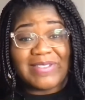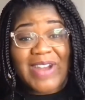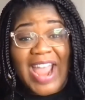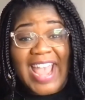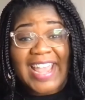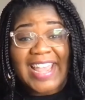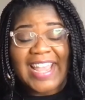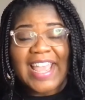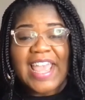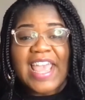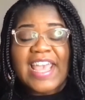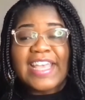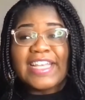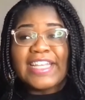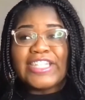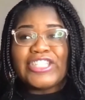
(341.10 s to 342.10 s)
right?
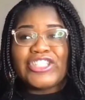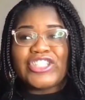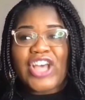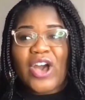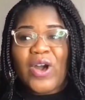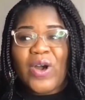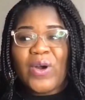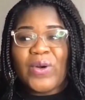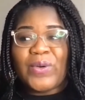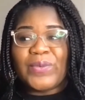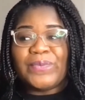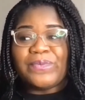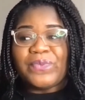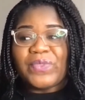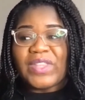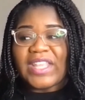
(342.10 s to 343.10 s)
So